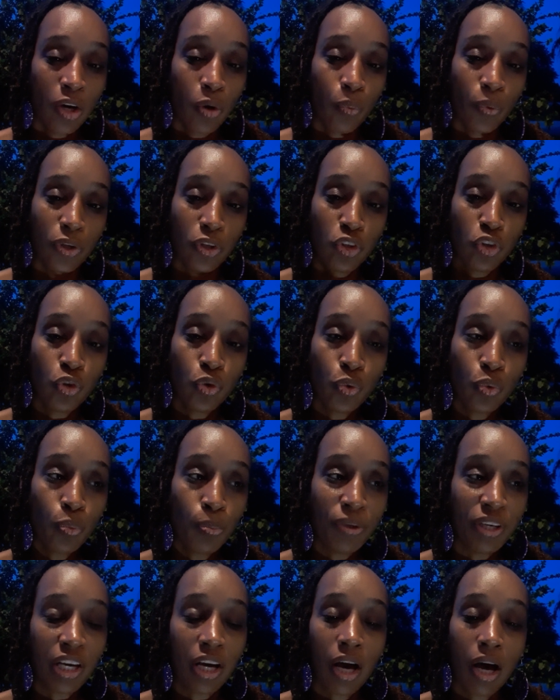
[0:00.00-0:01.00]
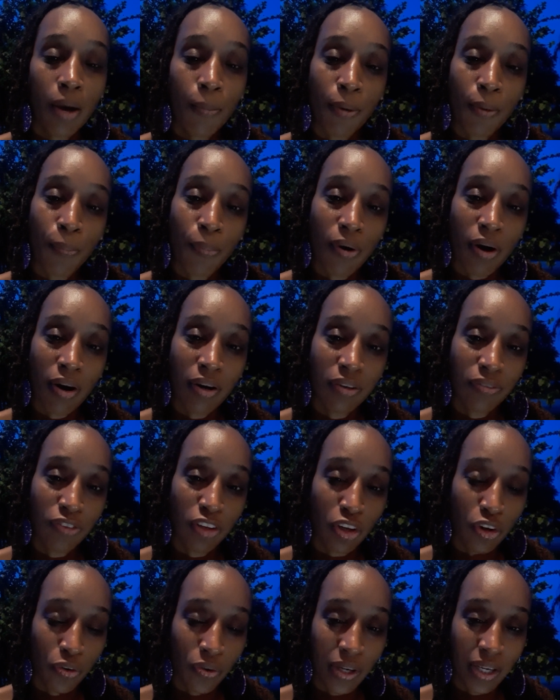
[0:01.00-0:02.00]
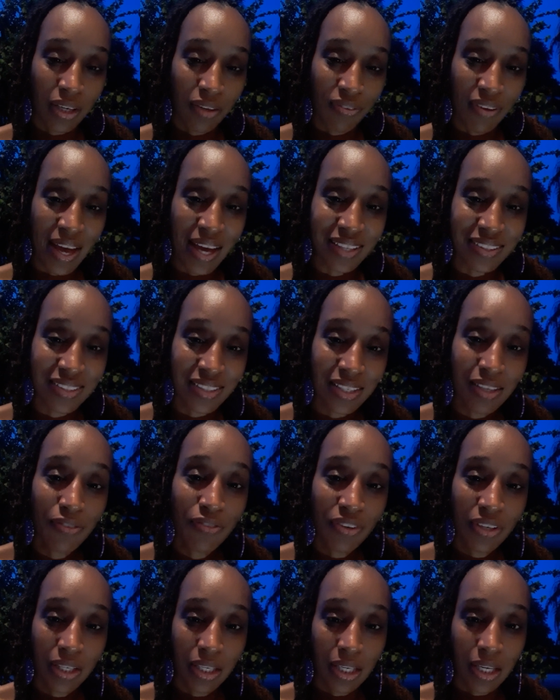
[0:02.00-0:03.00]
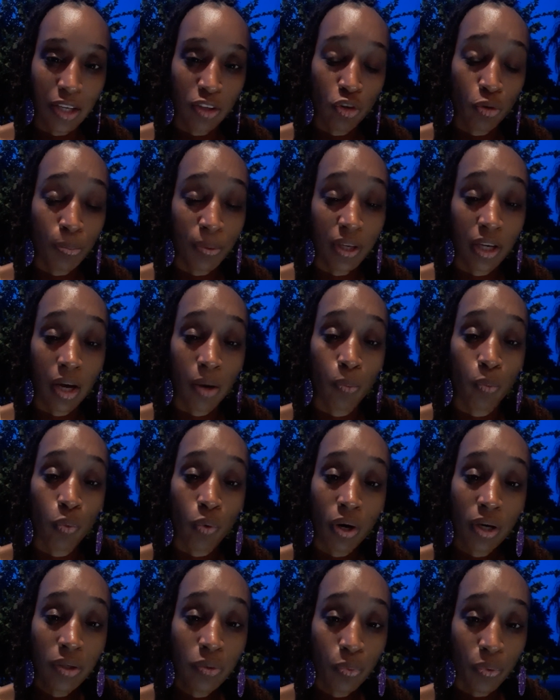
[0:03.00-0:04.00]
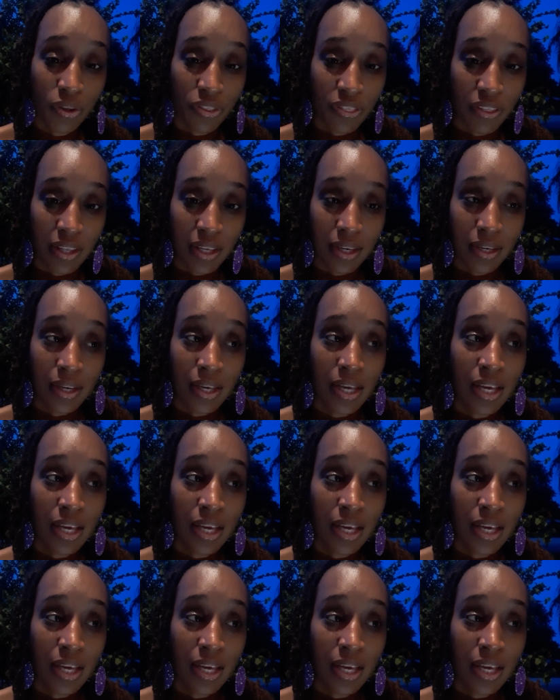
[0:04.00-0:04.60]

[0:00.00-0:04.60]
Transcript: when you become a part of the creative activity and you become one with it,